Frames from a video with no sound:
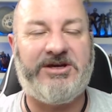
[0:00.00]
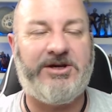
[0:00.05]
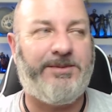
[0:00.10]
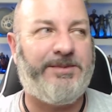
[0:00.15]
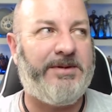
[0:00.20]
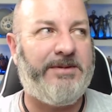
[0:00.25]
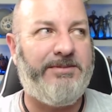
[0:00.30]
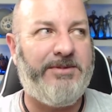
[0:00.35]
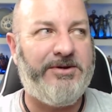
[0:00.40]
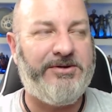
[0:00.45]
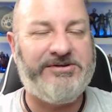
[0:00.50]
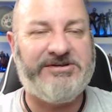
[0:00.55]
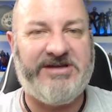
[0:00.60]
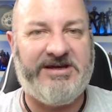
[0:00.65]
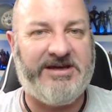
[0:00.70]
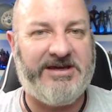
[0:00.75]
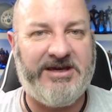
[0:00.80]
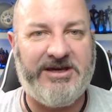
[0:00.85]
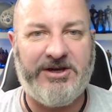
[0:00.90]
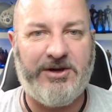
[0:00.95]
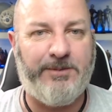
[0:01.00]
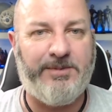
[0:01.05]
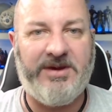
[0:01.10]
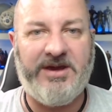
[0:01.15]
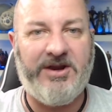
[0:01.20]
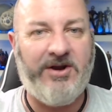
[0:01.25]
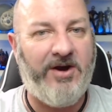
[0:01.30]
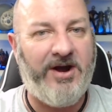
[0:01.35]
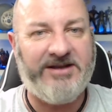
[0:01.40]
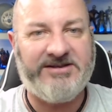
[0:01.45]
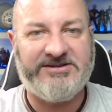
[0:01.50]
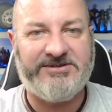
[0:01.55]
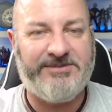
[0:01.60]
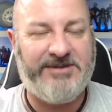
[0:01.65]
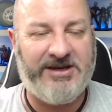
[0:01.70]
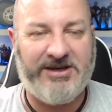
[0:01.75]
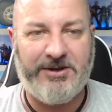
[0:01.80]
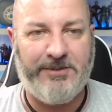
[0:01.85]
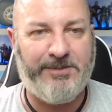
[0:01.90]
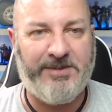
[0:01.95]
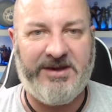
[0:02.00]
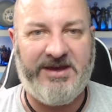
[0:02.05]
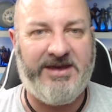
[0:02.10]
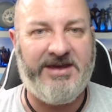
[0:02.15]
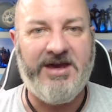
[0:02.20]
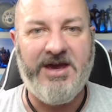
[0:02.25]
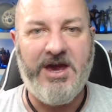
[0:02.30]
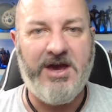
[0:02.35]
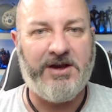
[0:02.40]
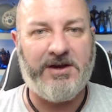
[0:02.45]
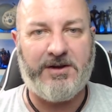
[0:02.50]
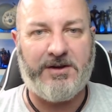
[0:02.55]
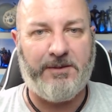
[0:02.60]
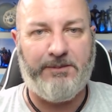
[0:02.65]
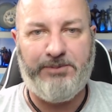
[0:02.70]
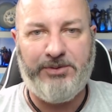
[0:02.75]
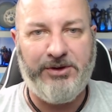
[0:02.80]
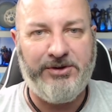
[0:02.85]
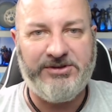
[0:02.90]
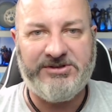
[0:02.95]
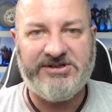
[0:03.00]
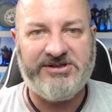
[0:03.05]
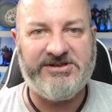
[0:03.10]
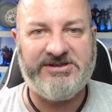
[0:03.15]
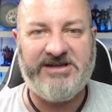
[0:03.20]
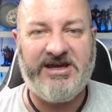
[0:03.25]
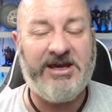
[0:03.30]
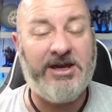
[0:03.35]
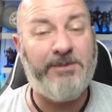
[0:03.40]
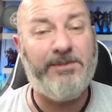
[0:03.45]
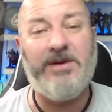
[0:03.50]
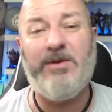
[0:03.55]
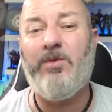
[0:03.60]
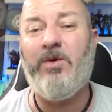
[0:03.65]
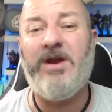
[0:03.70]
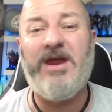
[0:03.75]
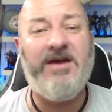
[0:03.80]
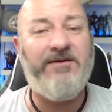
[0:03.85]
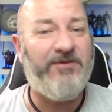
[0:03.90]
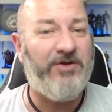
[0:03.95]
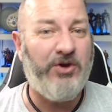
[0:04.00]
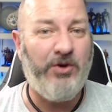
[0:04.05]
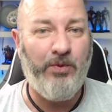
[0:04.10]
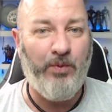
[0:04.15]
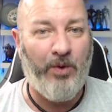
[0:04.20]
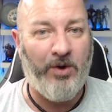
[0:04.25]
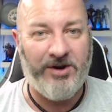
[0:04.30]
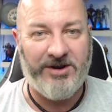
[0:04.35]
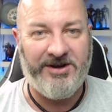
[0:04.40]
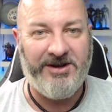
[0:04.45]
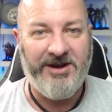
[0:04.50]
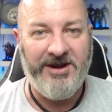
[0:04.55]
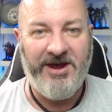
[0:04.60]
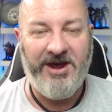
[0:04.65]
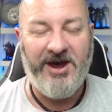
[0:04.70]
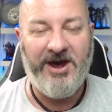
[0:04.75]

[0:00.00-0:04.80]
It could be music. It could be an item. It could be computers. It could be whatever you want.